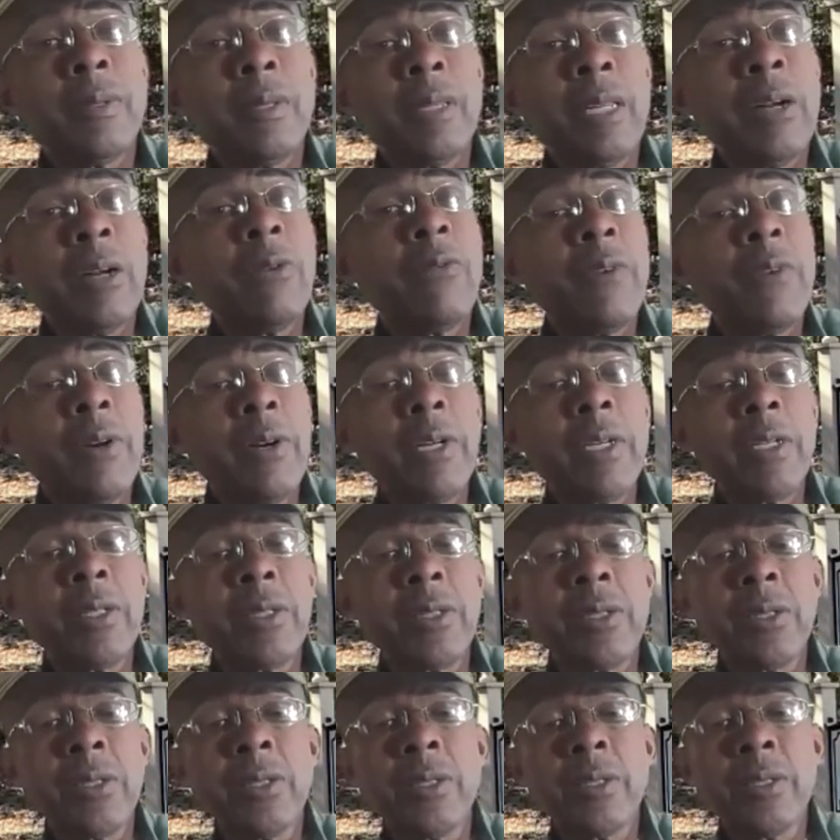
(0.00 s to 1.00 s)
They were very
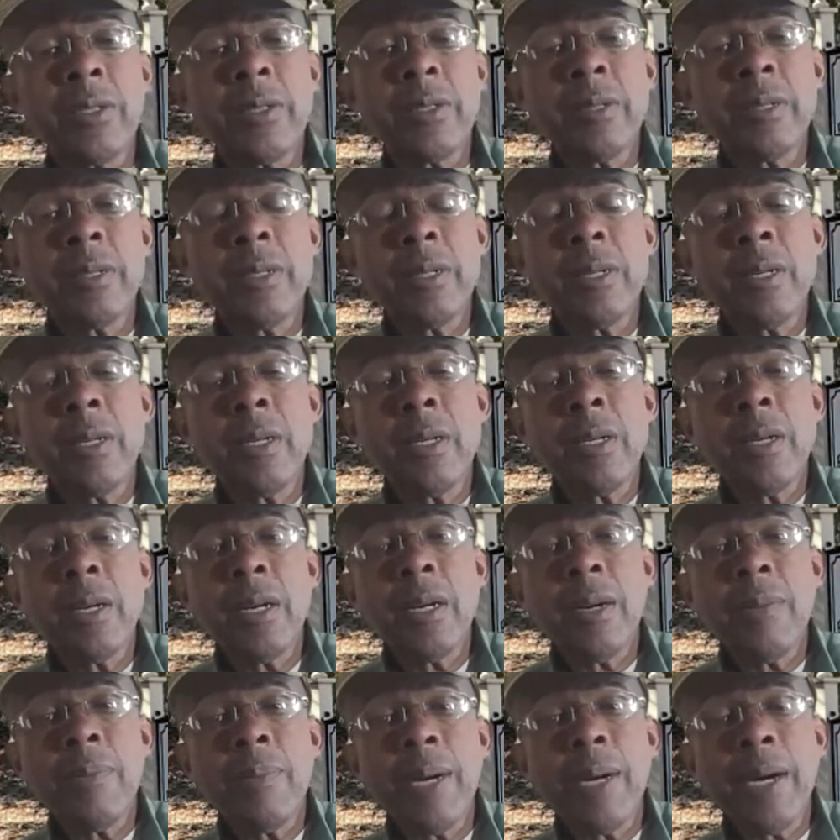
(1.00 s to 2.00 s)
concerned
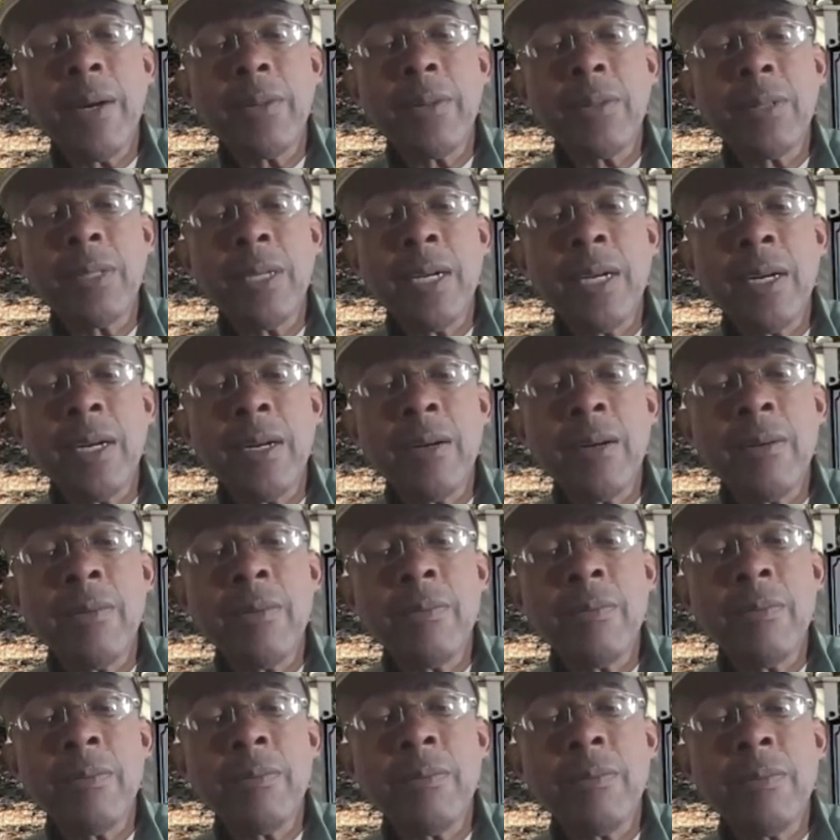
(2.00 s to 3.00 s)
about
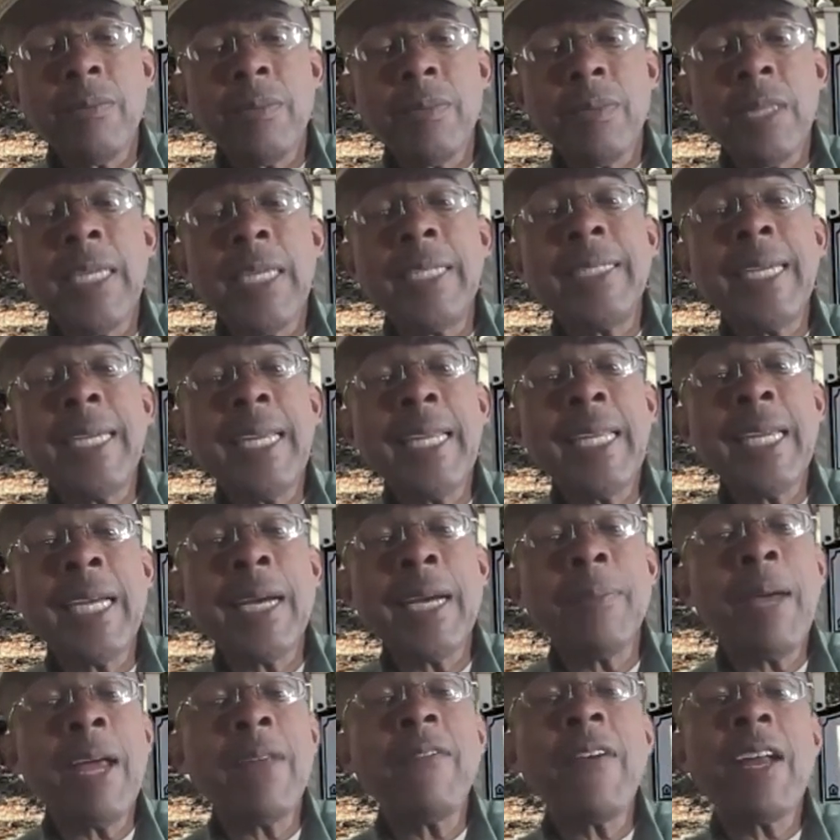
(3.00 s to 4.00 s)
things heating
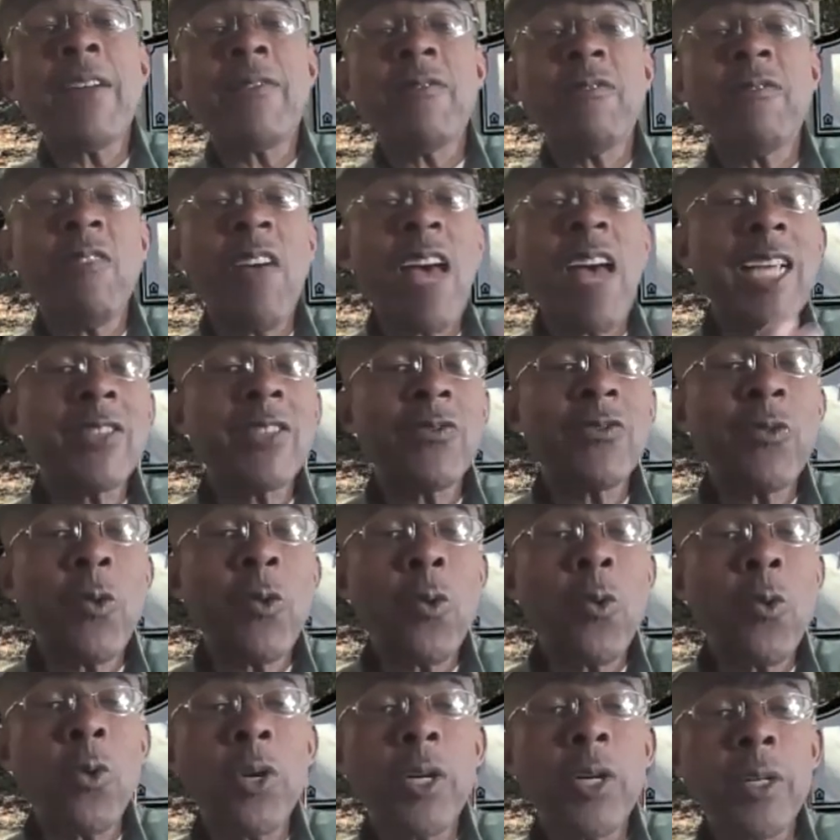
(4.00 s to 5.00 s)
up. Matter of fact, fast
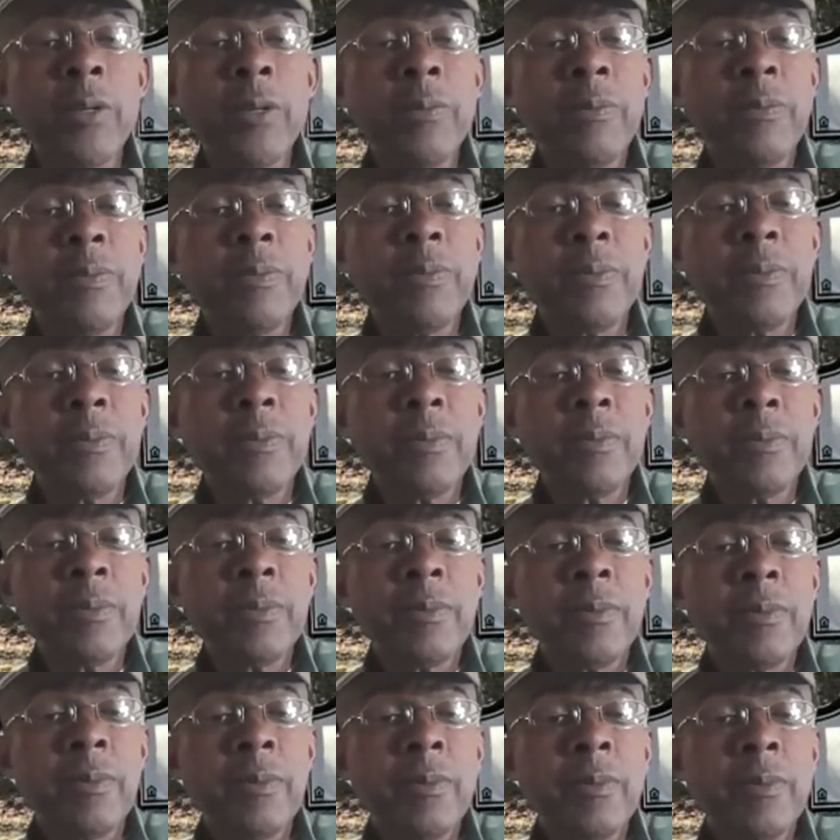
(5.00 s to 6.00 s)
forward
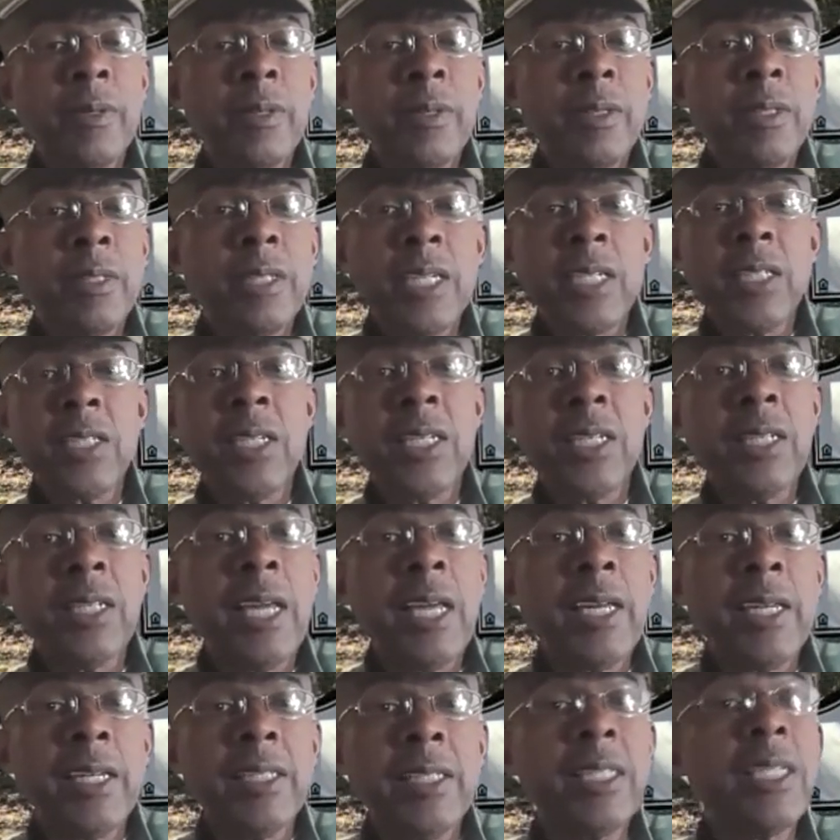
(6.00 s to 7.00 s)
60
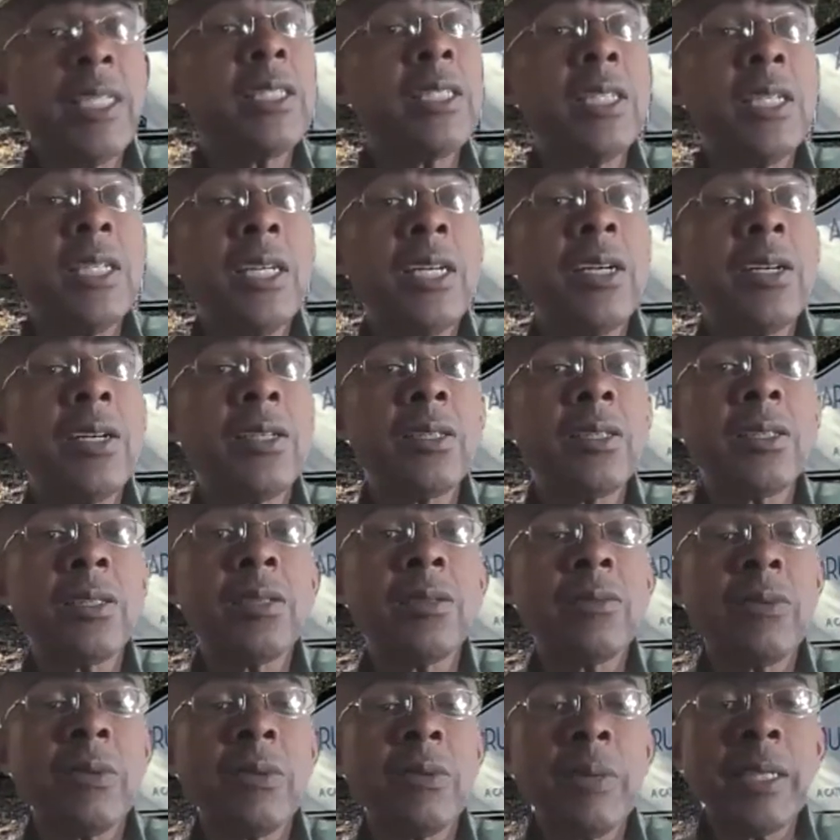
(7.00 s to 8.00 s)
years
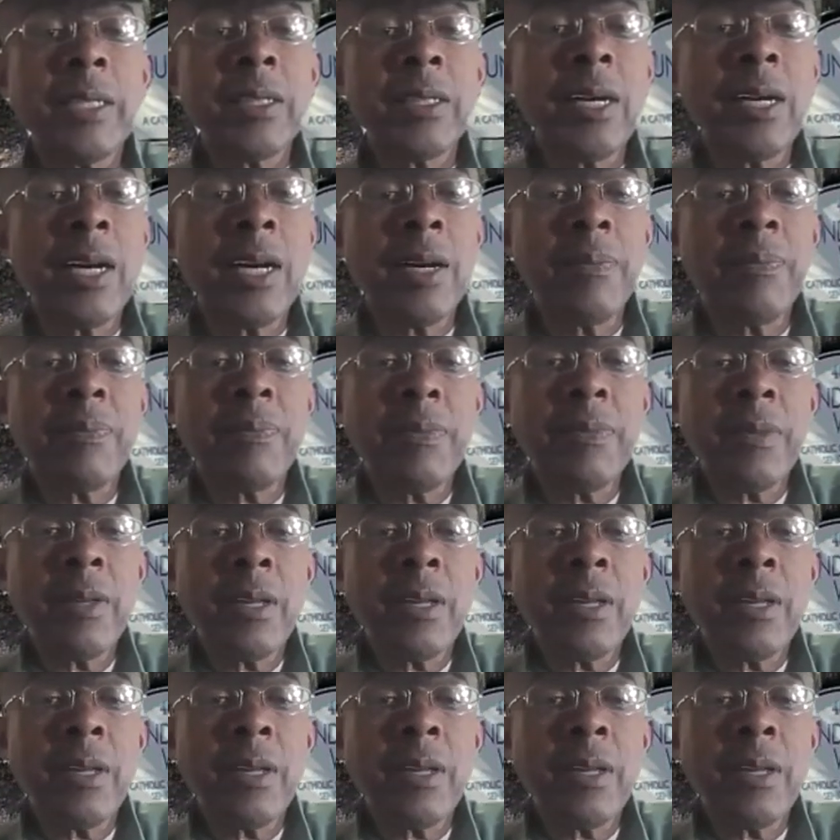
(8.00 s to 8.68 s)
from that time.